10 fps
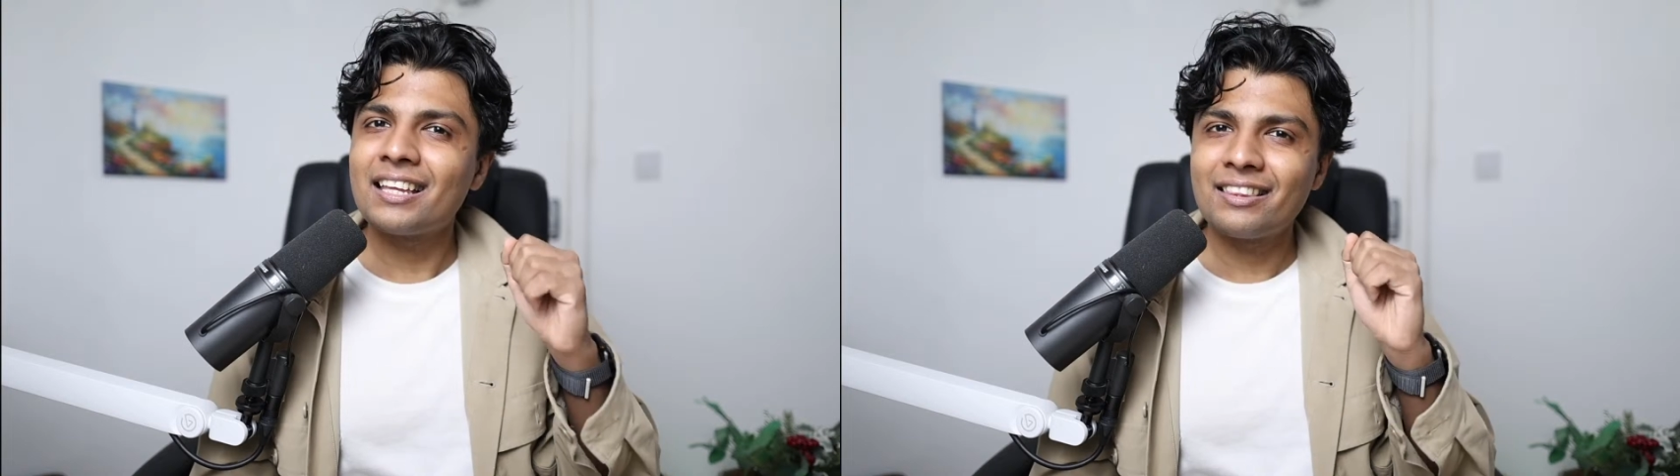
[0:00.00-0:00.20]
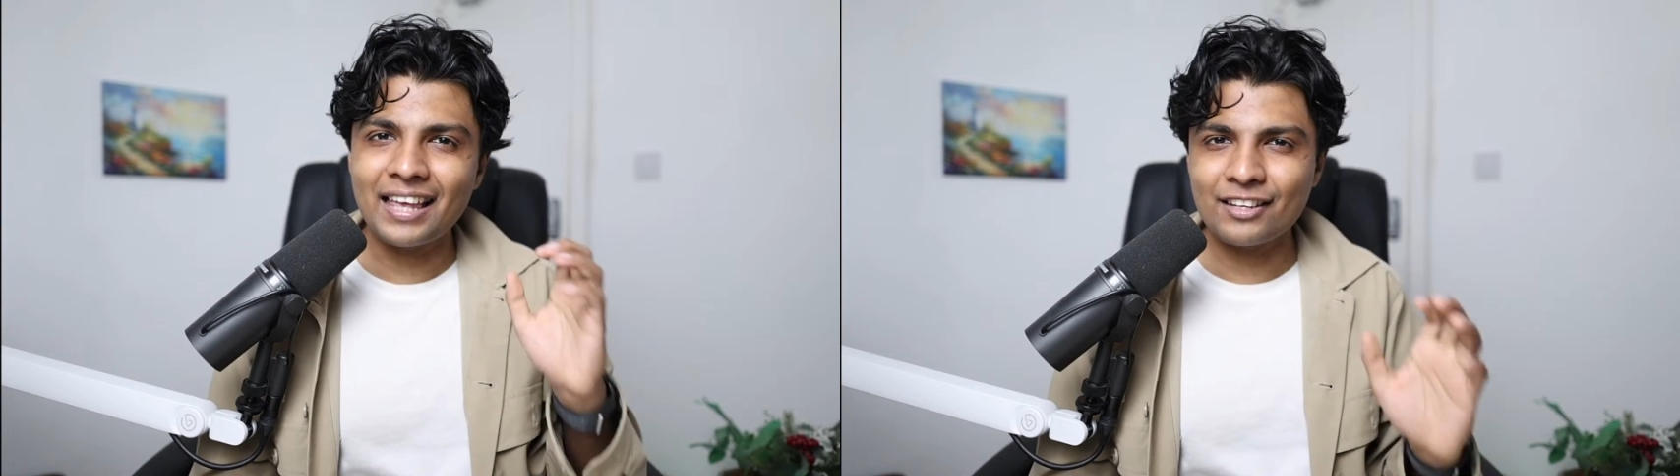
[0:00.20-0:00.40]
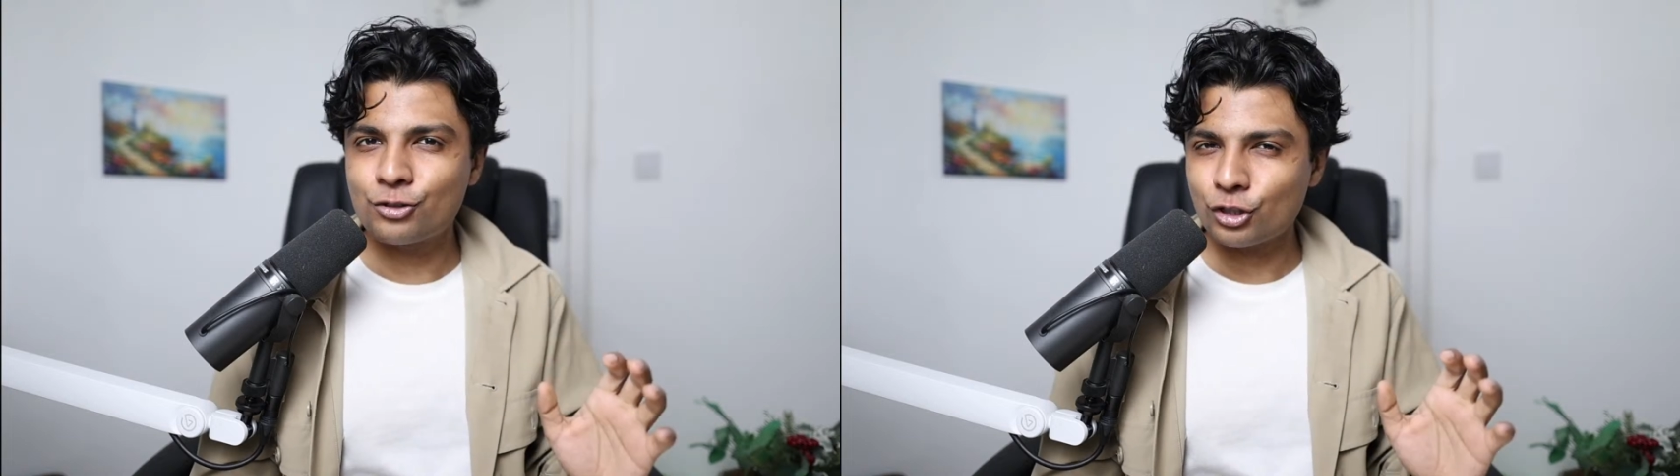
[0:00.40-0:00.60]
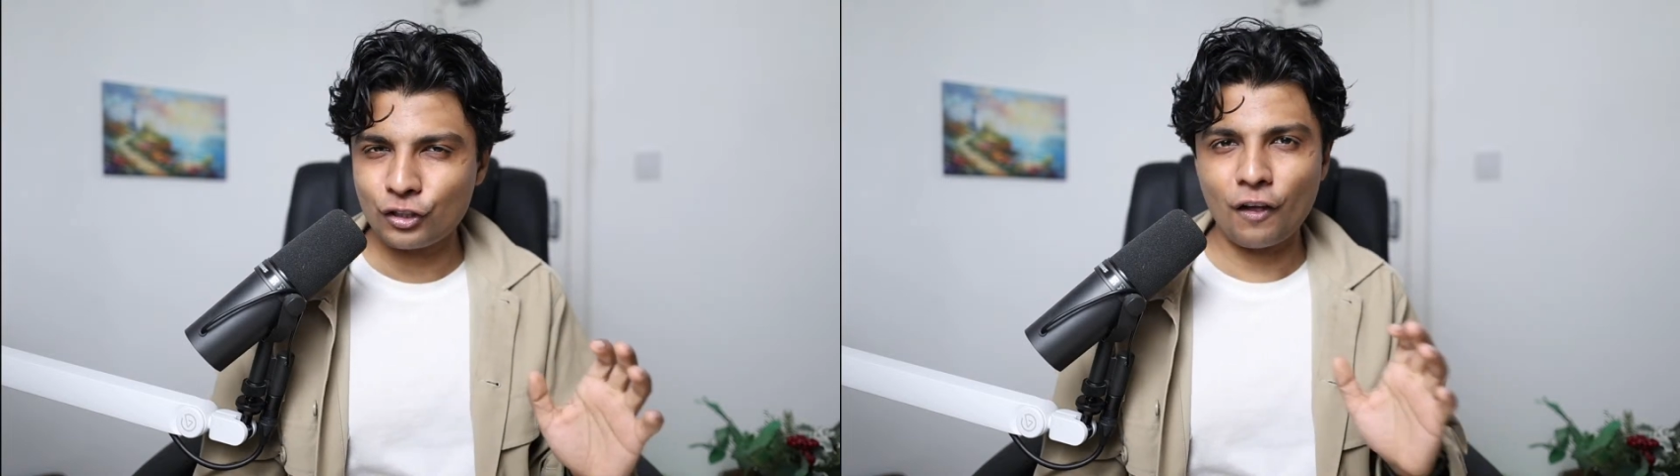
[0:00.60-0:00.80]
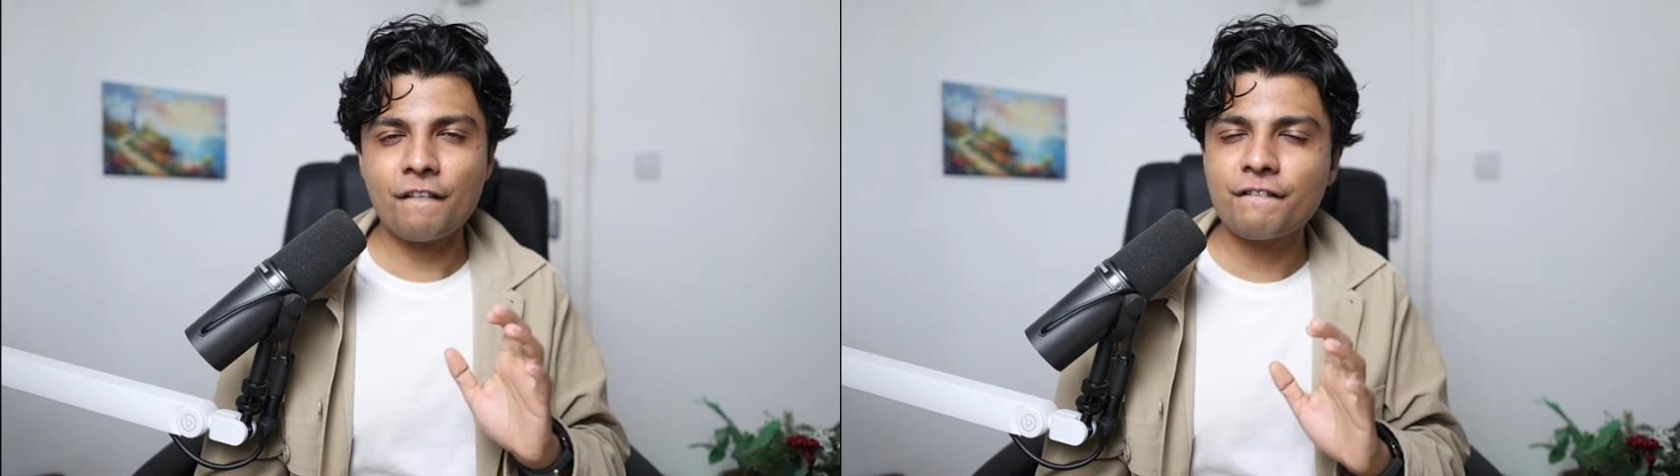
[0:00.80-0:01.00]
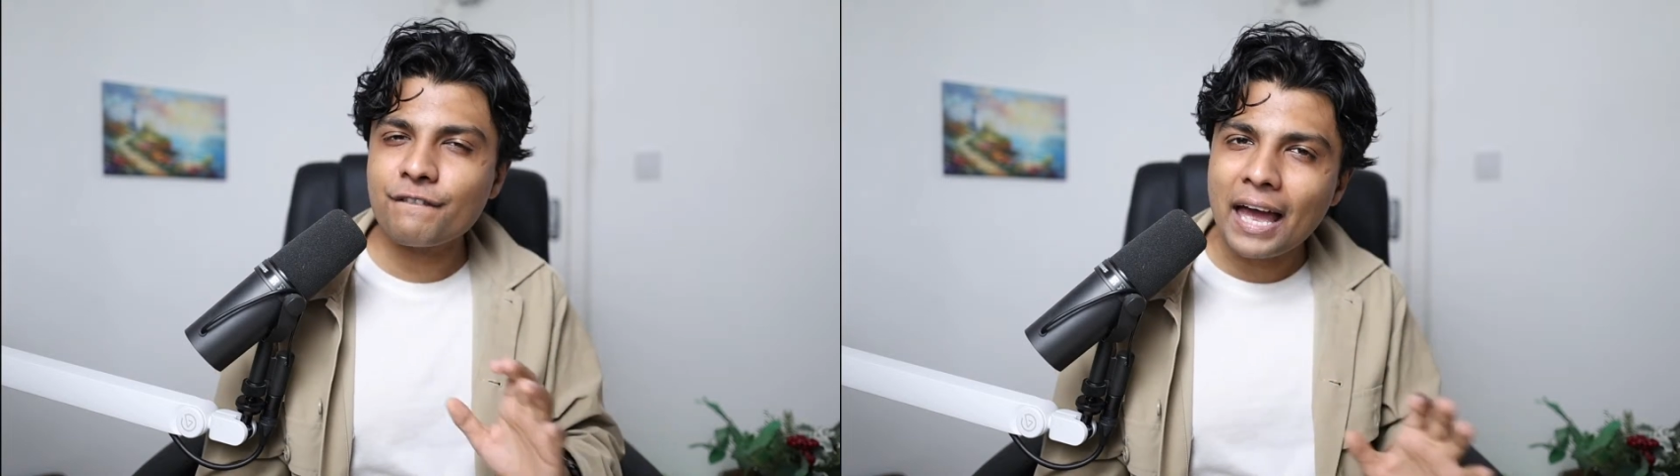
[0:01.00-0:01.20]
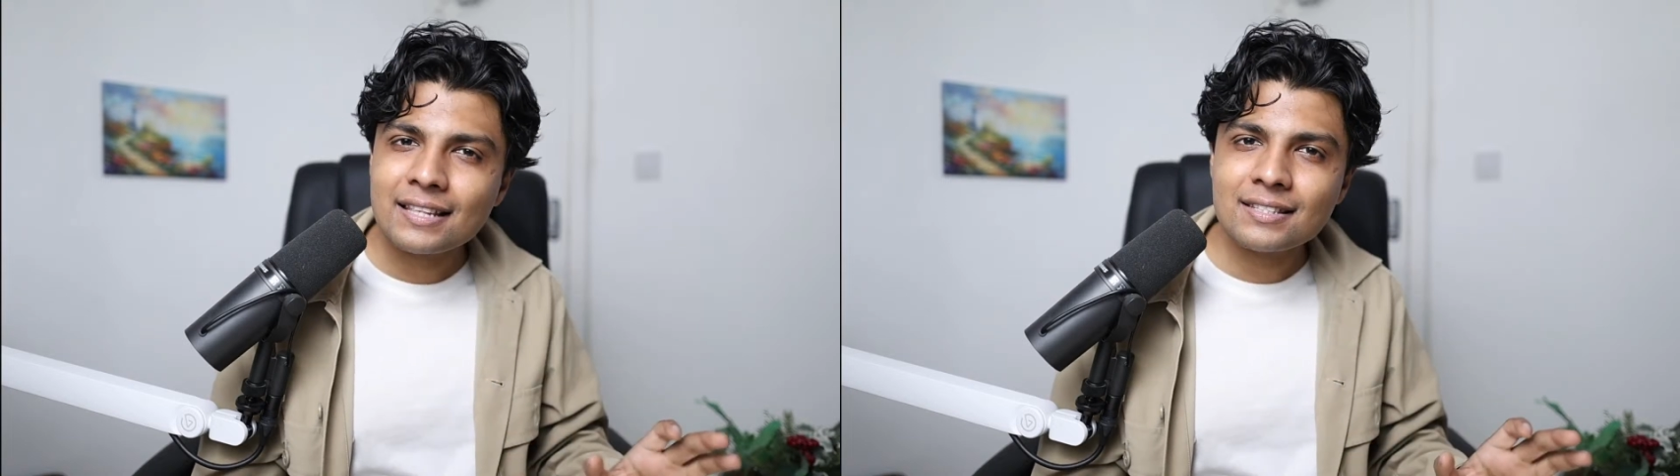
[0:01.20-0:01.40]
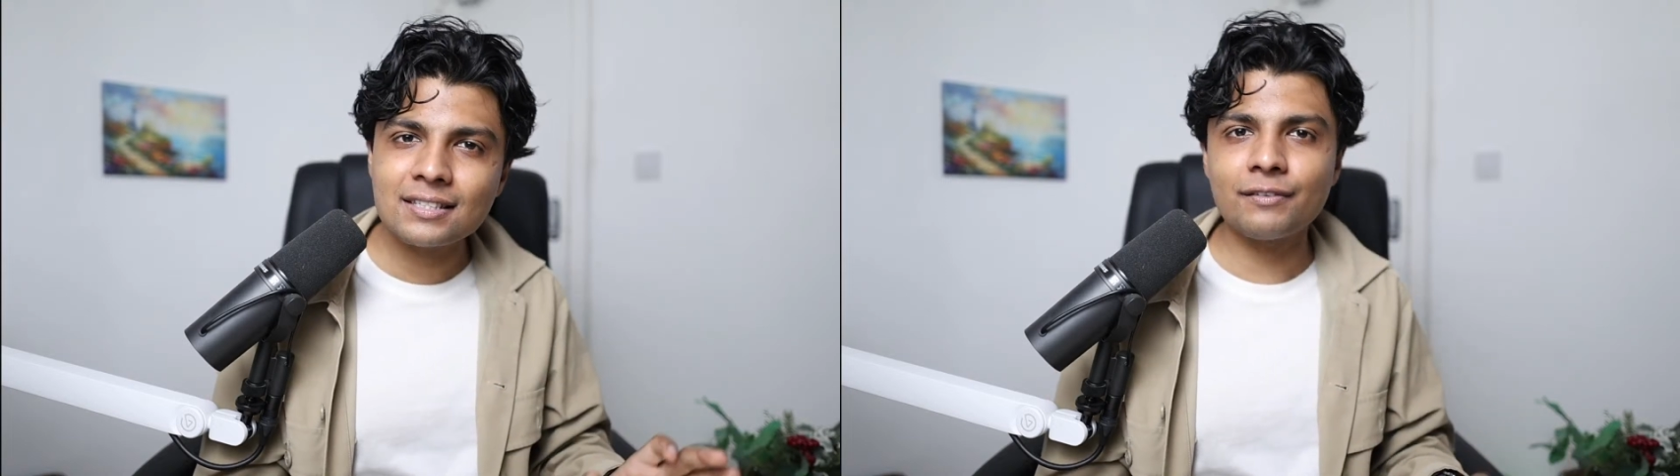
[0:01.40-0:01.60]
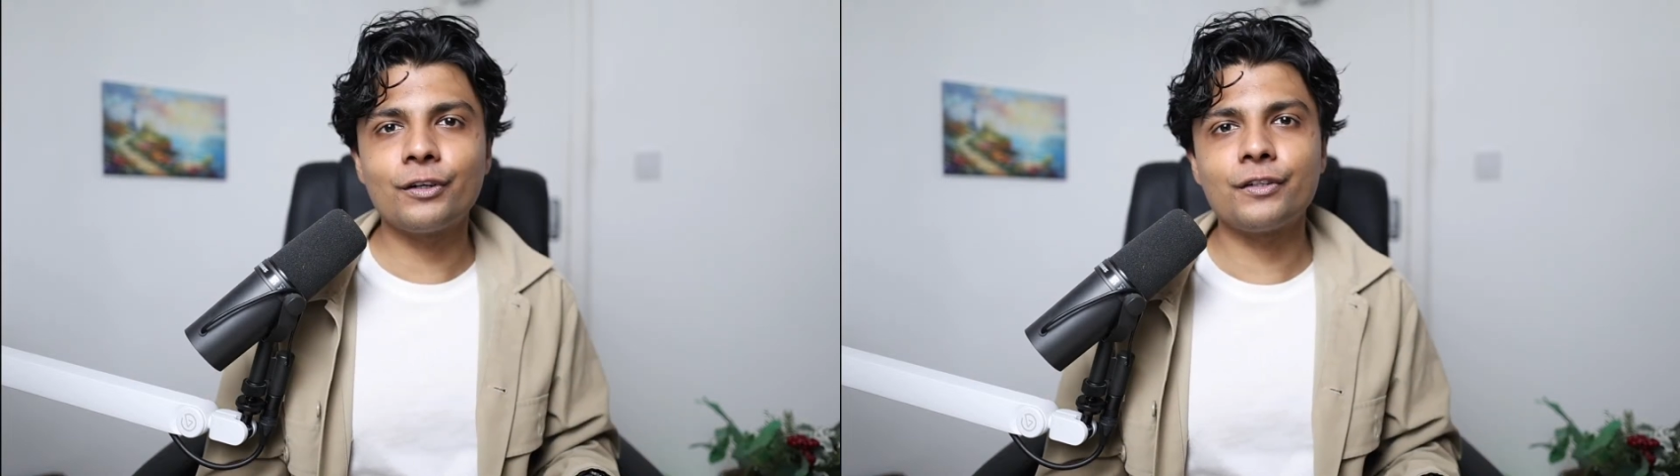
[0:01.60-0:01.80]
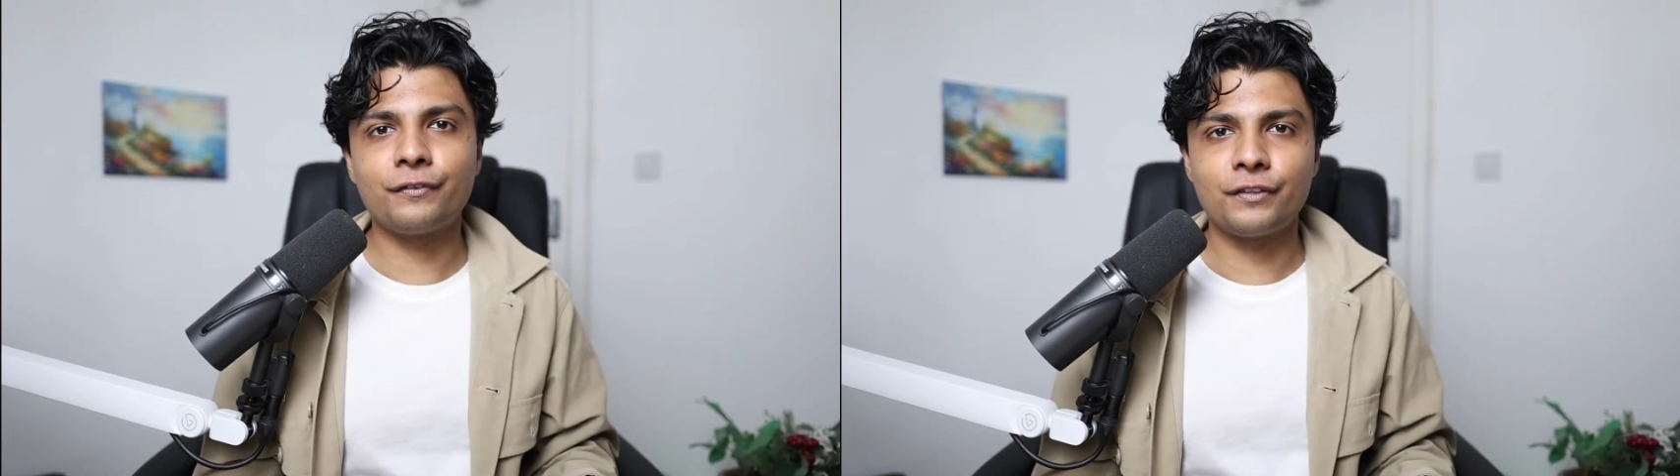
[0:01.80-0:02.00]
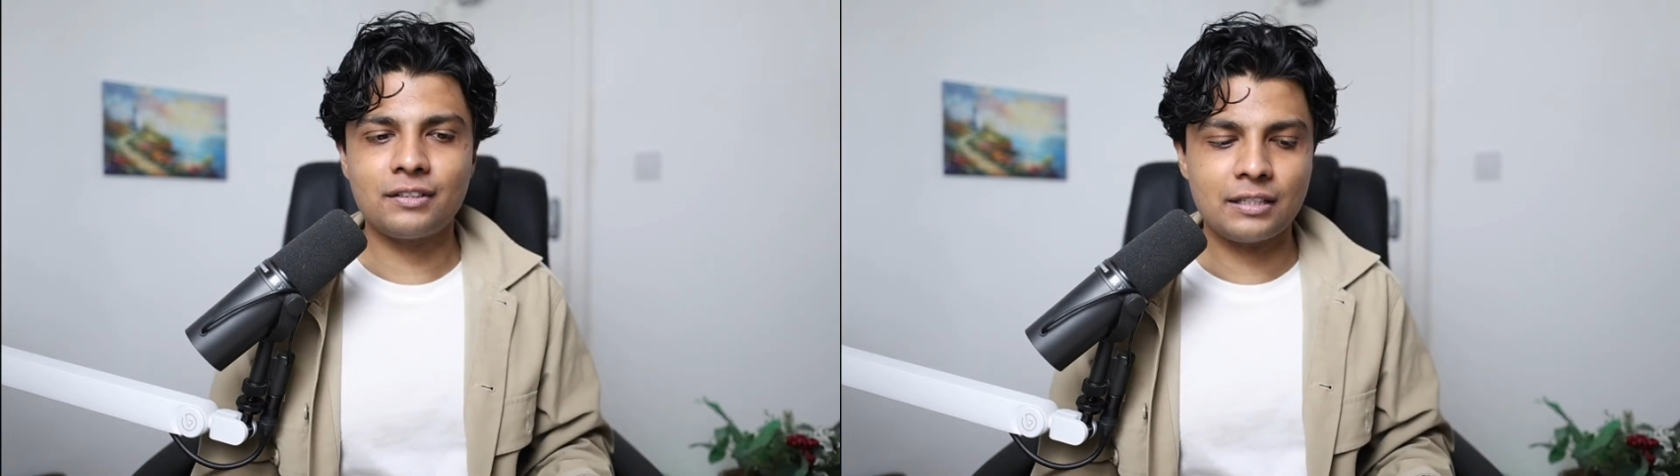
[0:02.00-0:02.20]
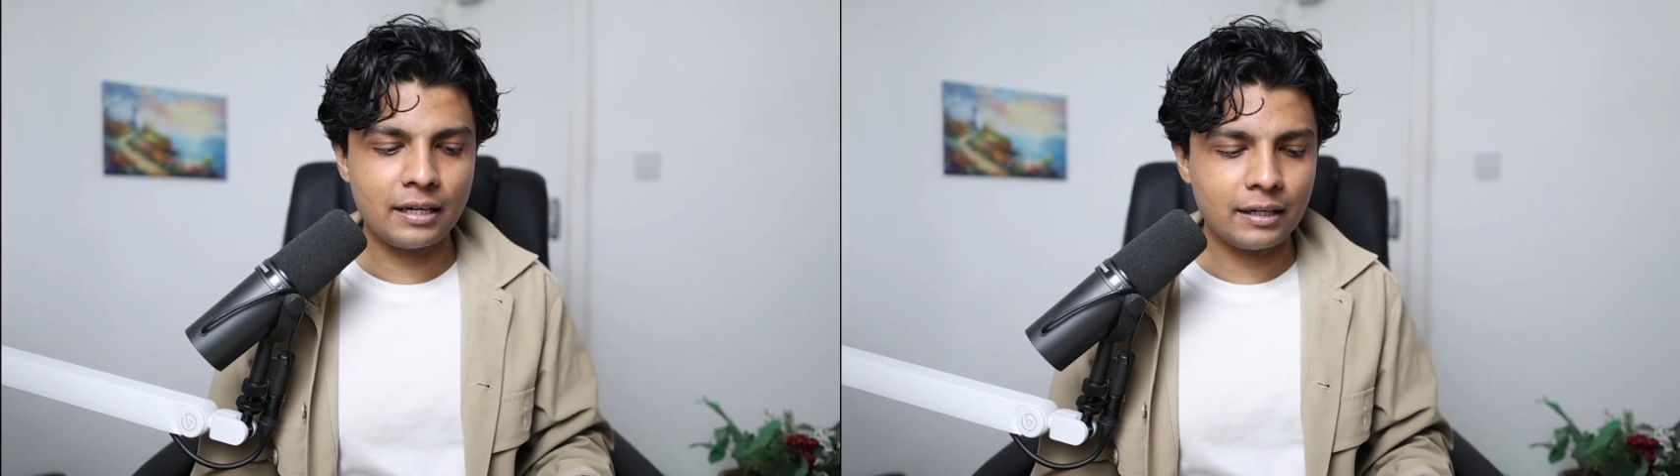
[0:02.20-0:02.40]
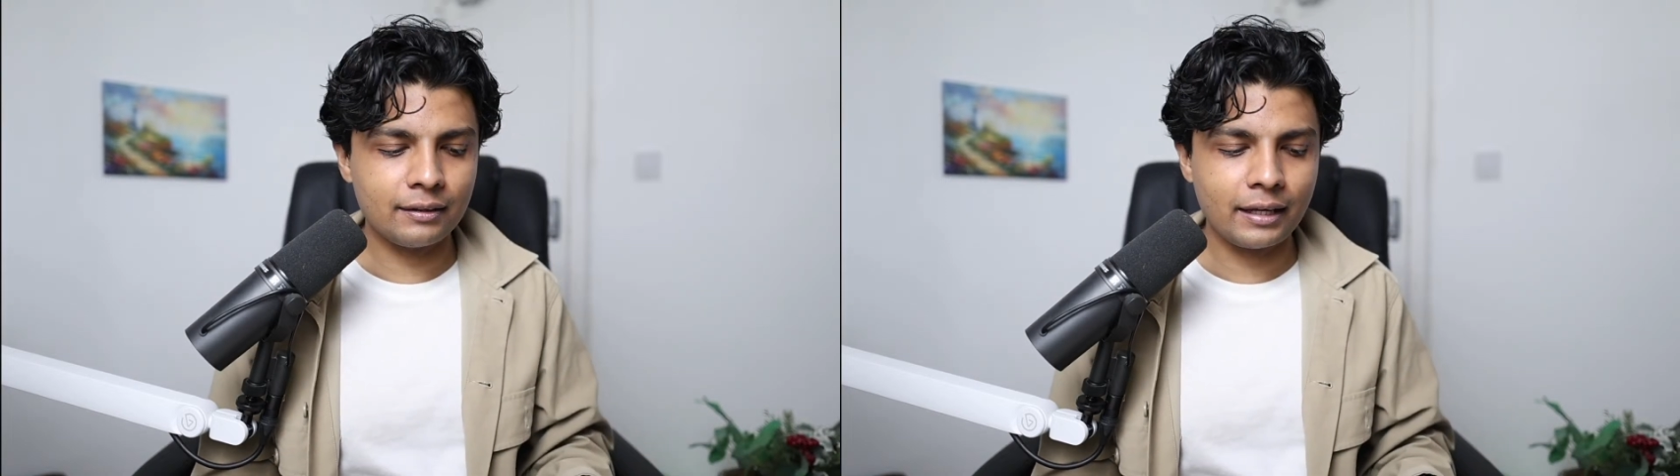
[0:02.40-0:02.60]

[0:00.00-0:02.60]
That's just fancy words for saying